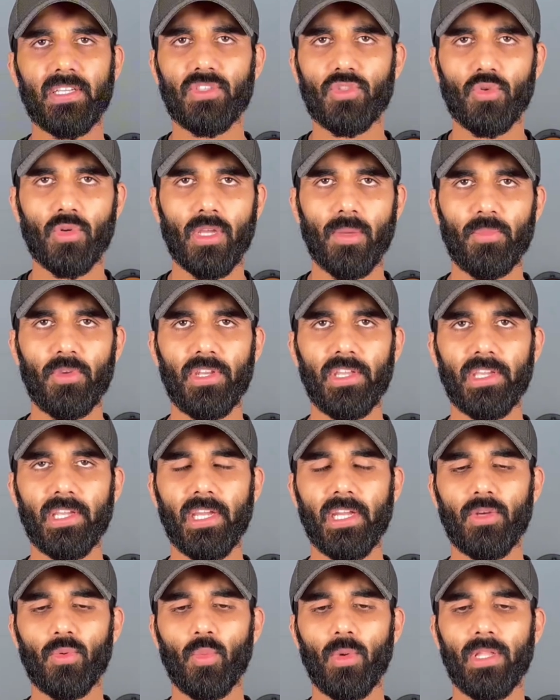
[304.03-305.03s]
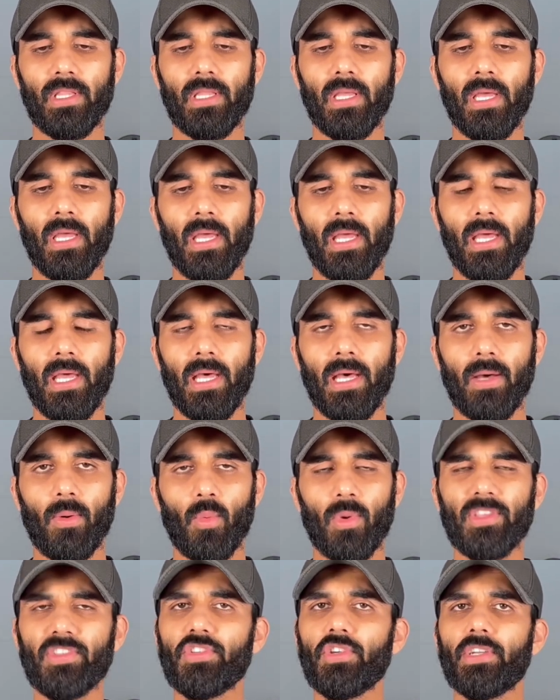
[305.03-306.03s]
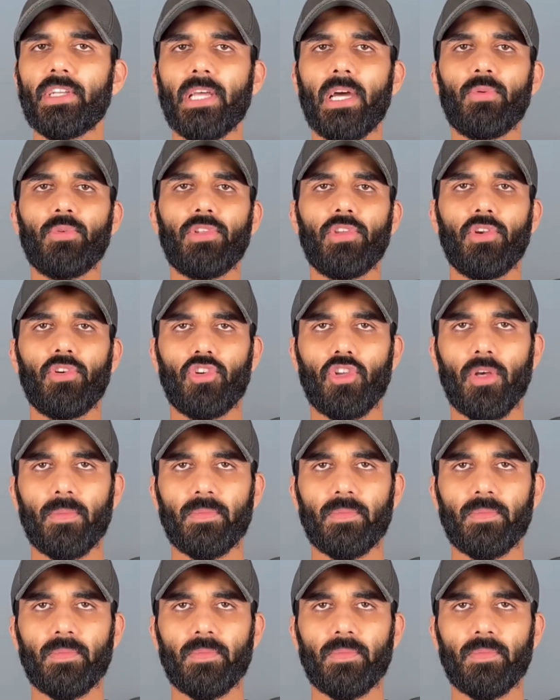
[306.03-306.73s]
to communicate with. Once you're down to your top